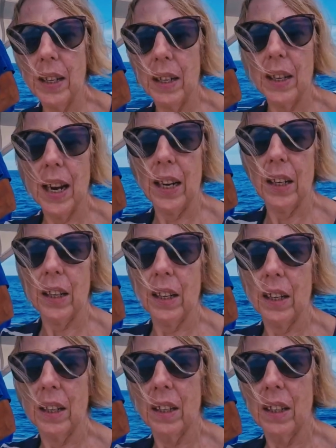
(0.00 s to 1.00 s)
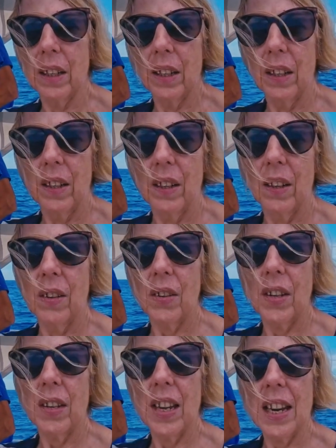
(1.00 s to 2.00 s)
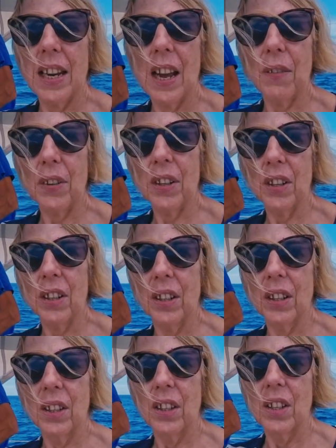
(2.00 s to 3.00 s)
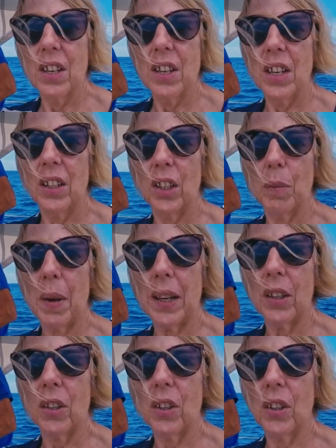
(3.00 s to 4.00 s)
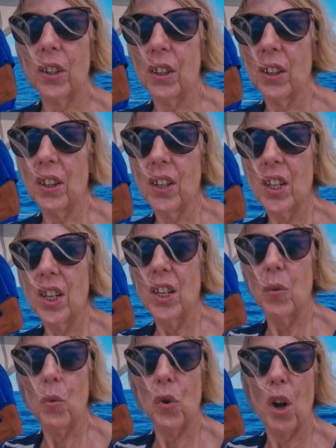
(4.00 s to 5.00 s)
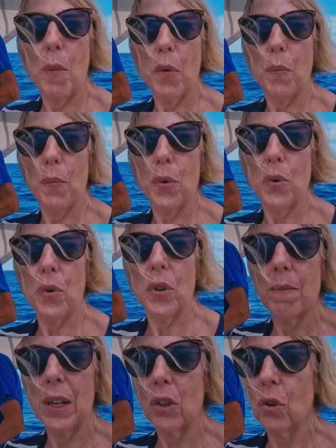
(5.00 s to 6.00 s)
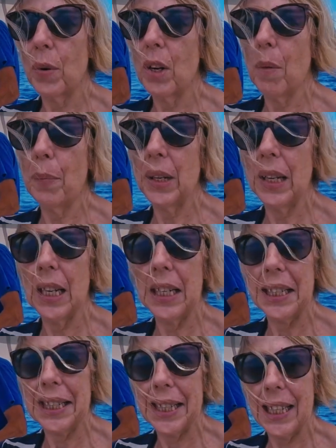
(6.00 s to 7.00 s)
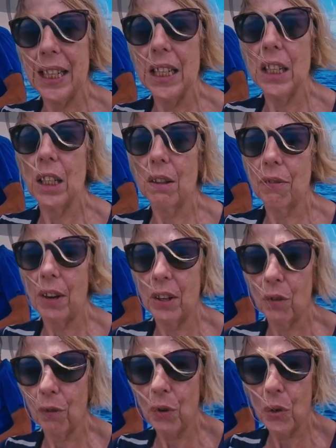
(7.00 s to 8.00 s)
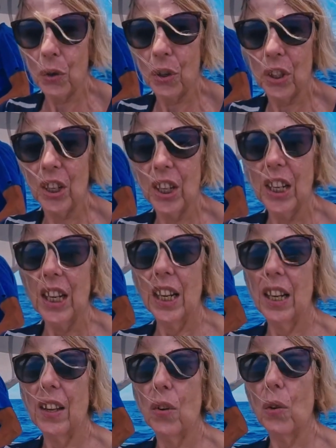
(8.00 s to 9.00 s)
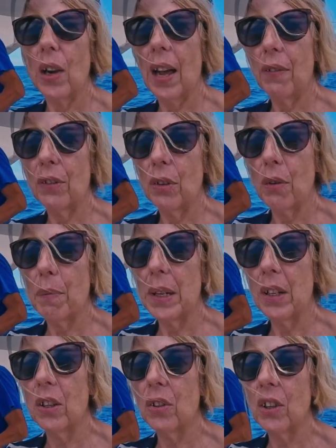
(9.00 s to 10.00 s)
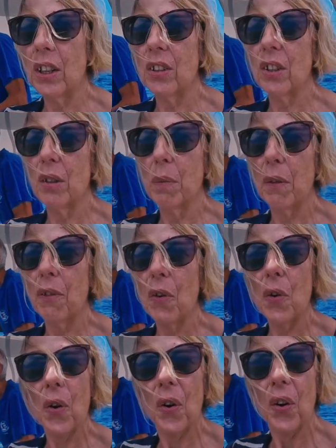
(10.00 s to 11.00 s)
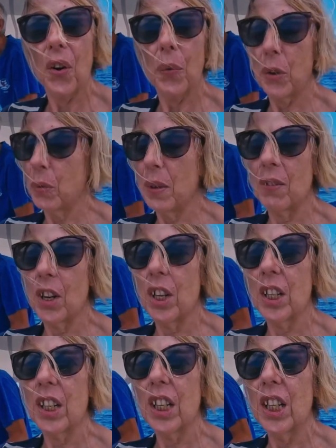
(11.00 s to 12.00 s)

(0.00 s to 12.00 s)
in and anchor. Then 11 inspectors will come on board, make sure we're not bringing any seeds, fresh fruit. They all have to have been jettisoned before, which we've done,